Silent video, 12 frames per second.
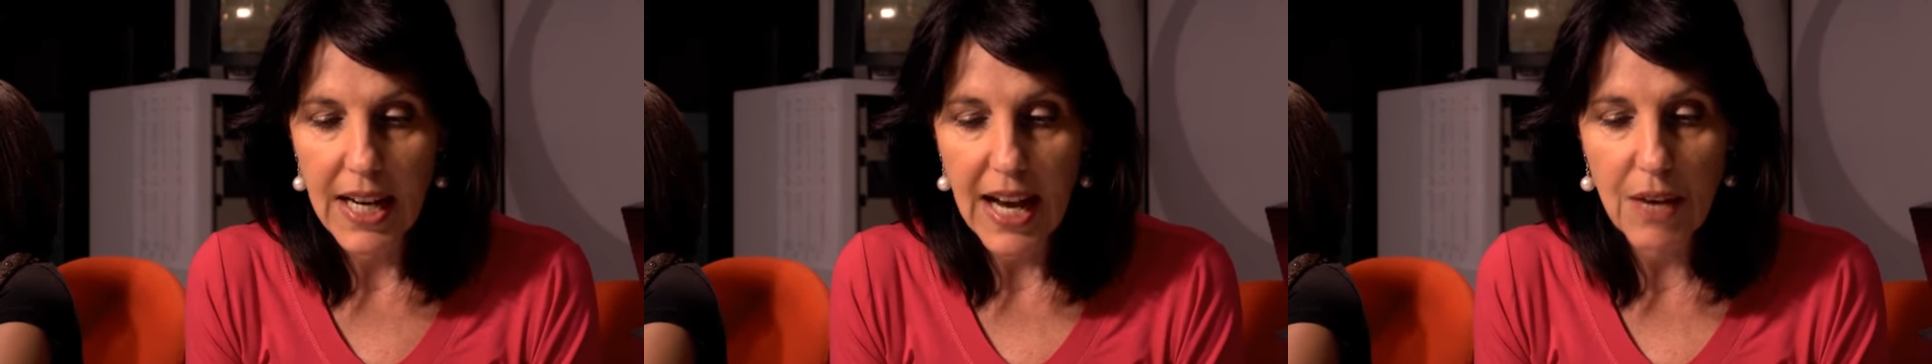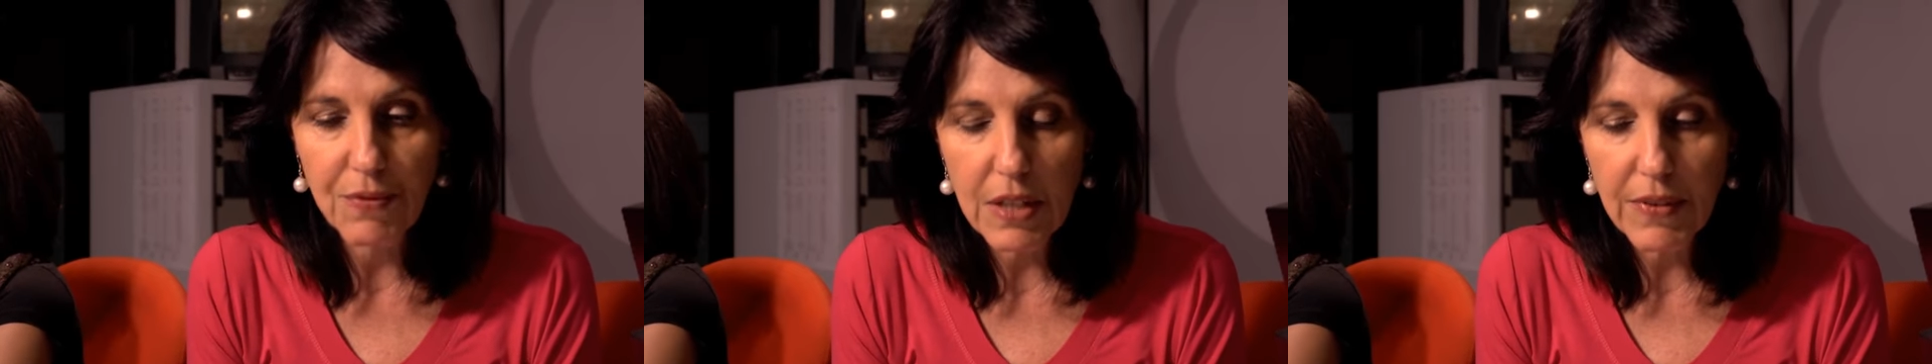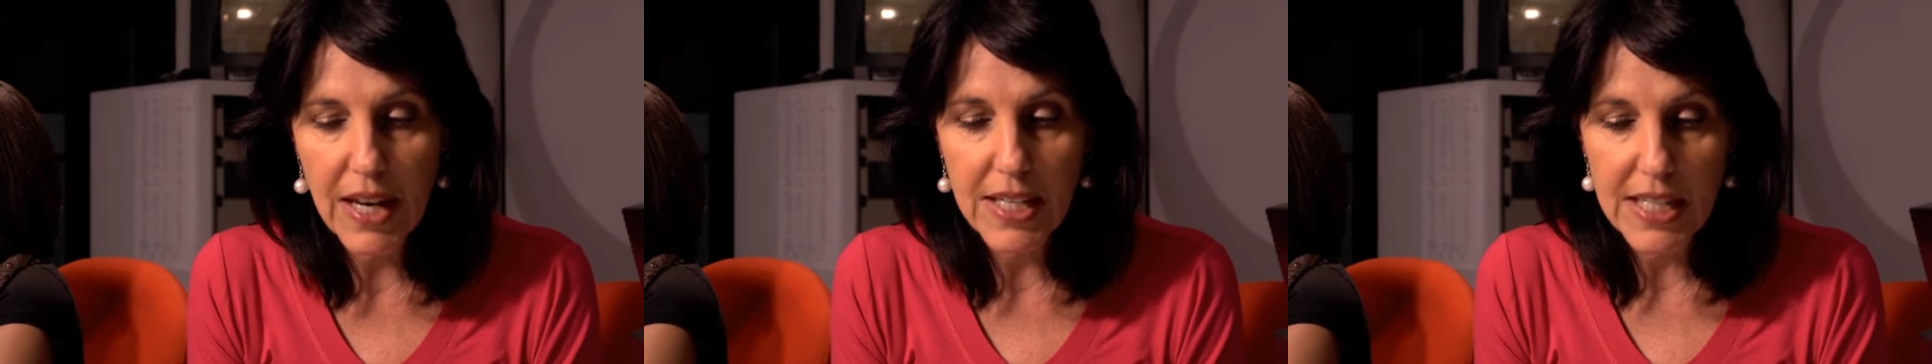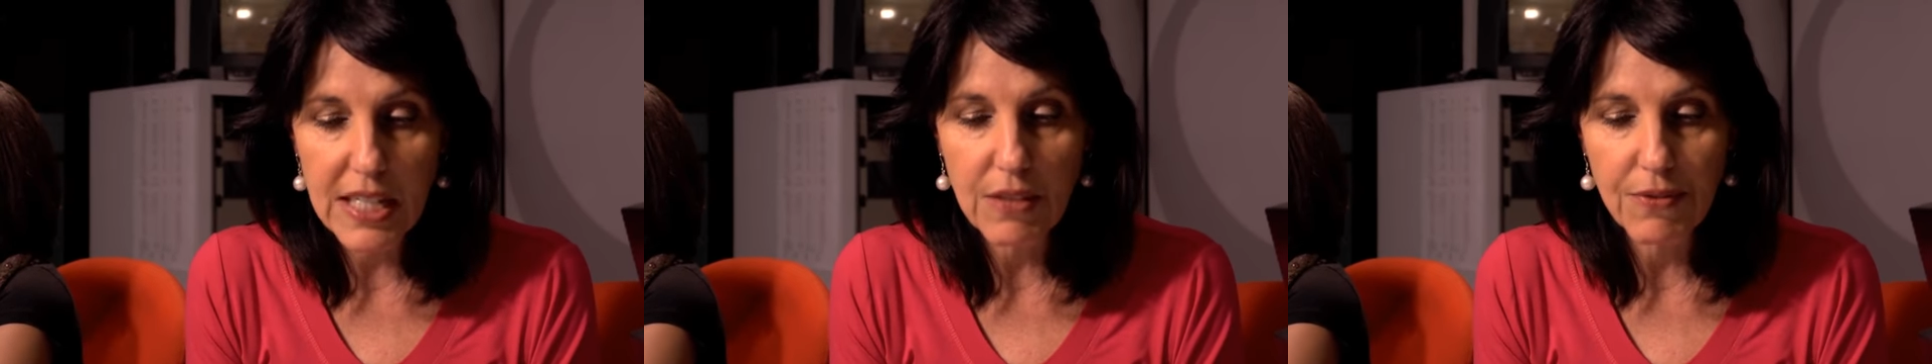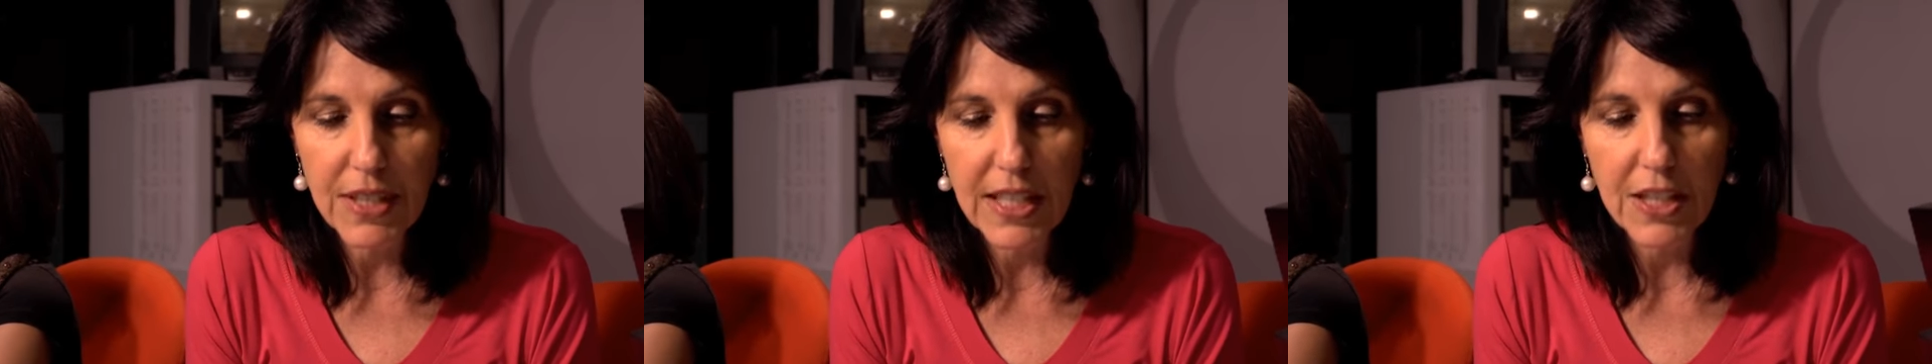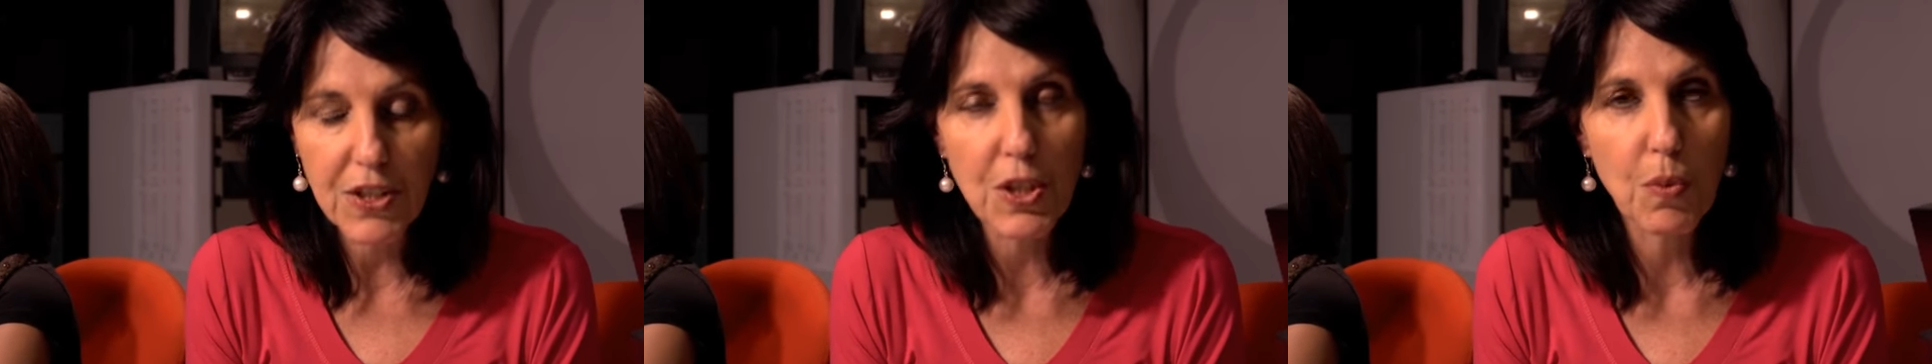I've never had any
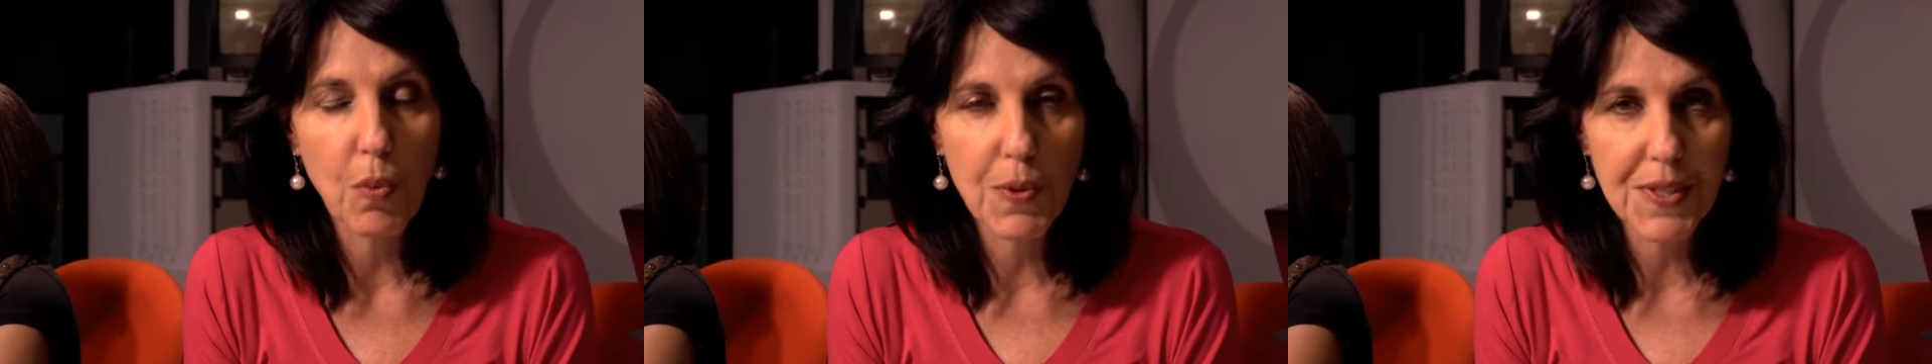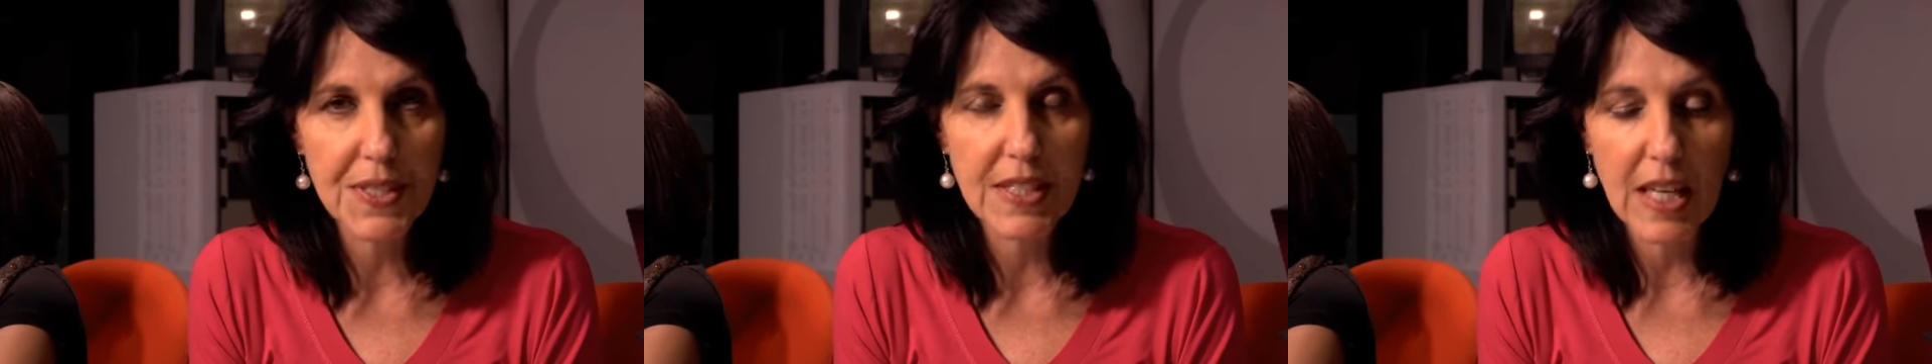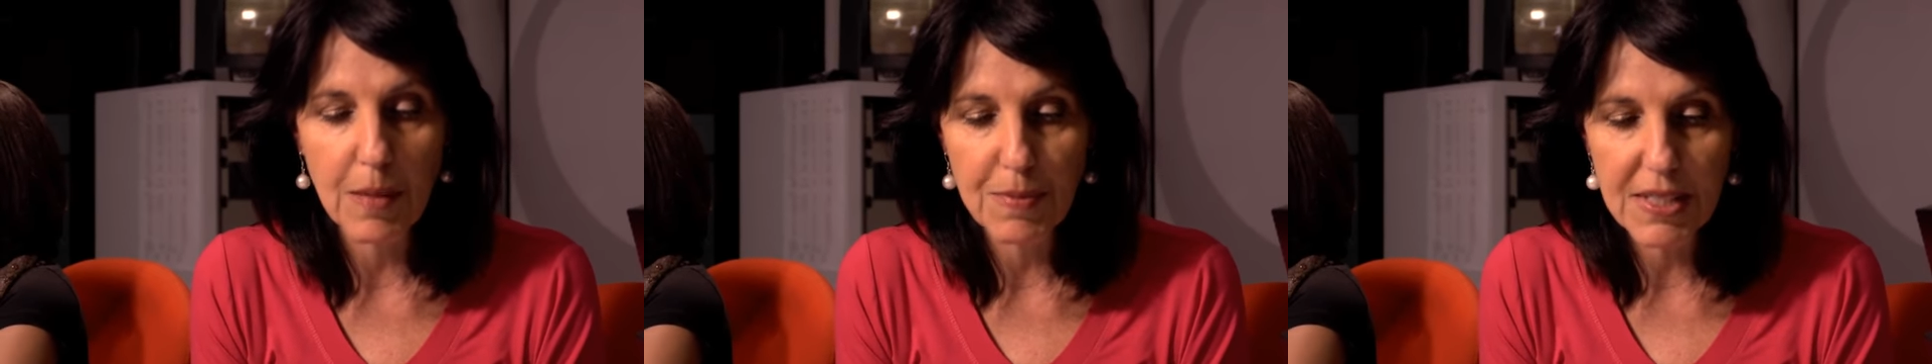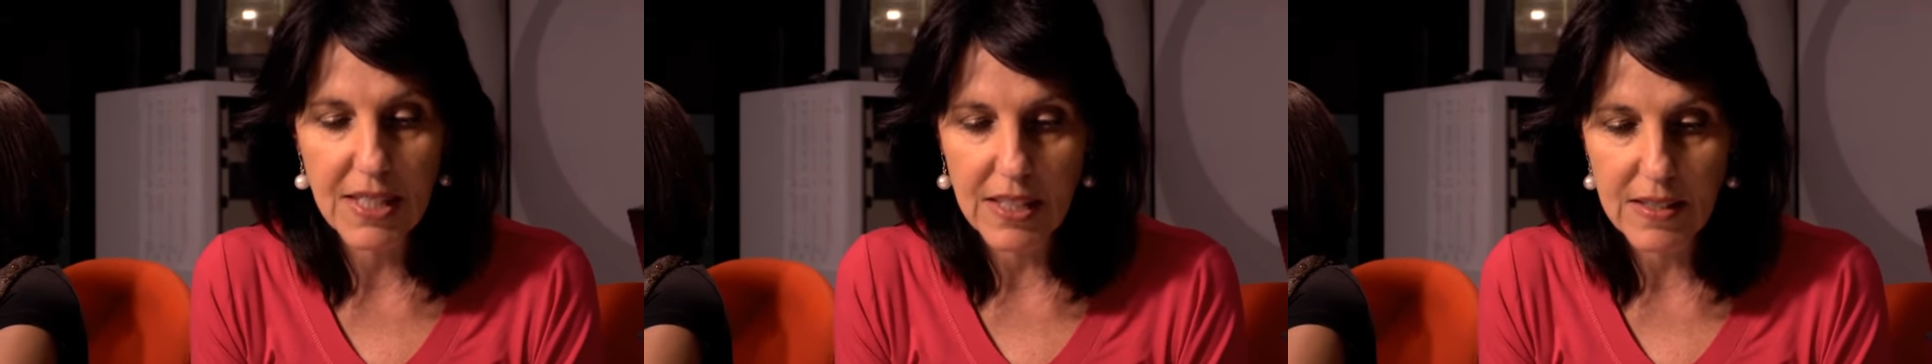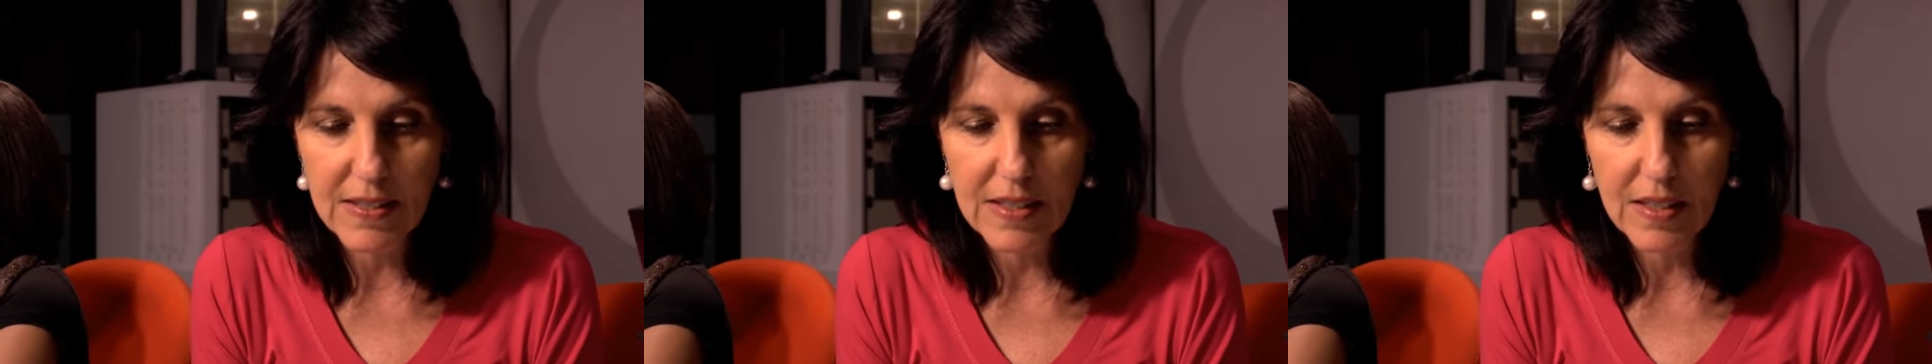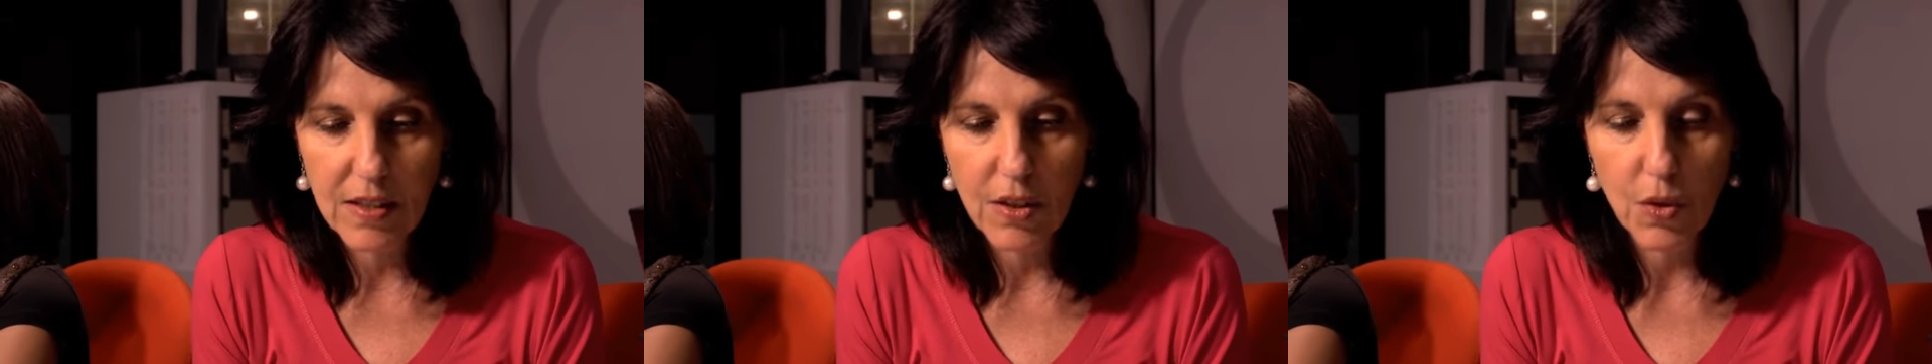feelings towards the same sex.